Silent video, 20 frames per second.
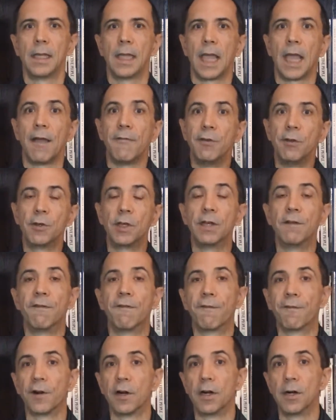have you
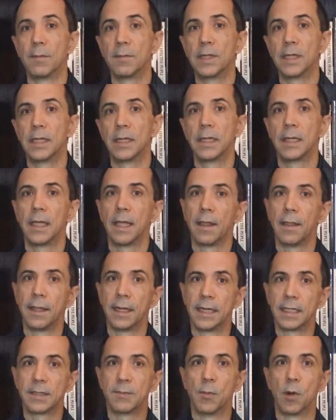confirmed
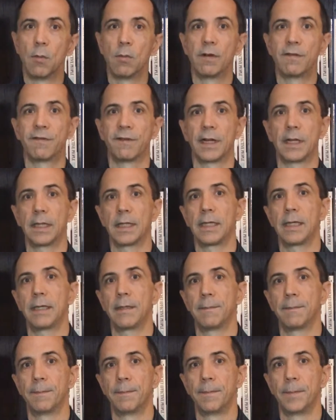that it's mobile friendly?
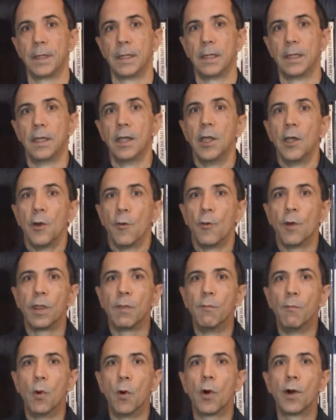With
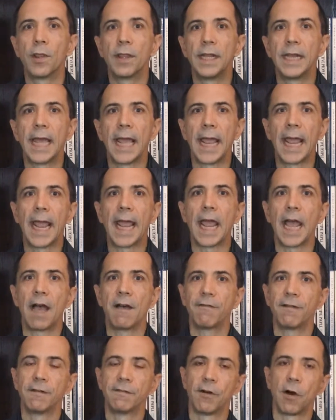more than
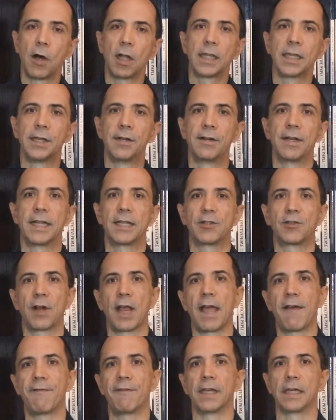half of all internet
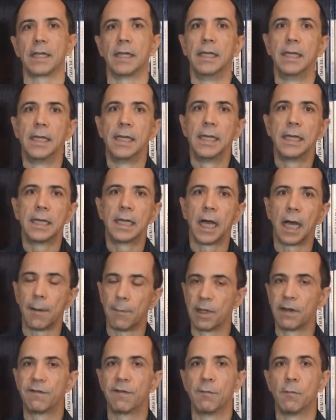traffic
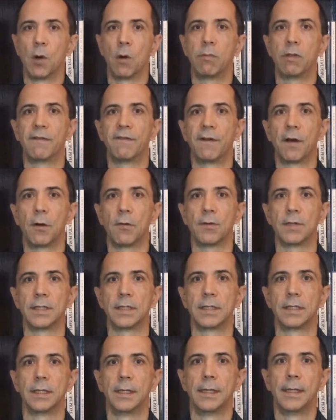coming from mobile
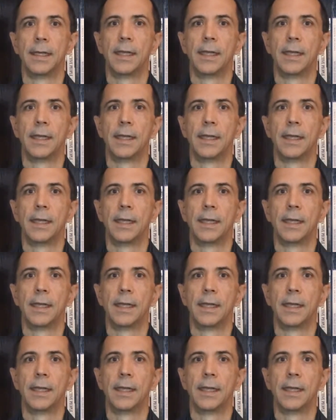phones,